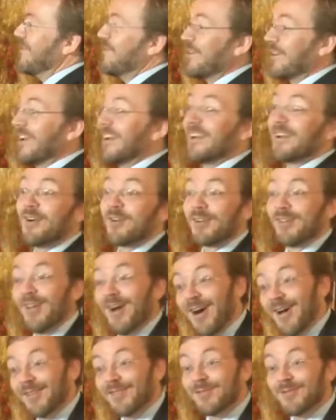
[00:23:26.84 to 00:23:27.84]
If you're going to go to
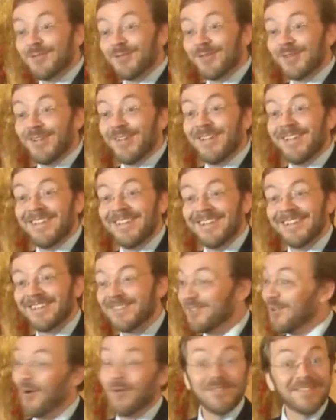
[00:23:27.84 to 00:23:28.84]
law school,
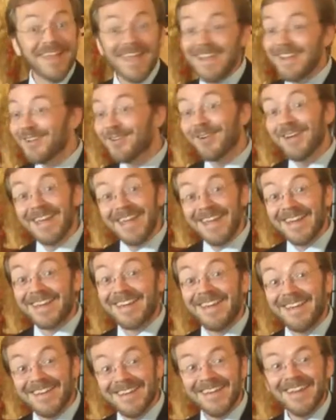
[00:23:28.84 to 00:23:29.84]
don't take
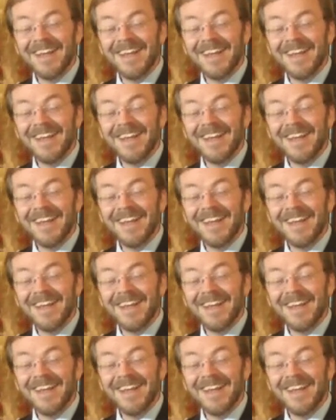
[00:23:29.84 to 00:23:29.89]
Greek.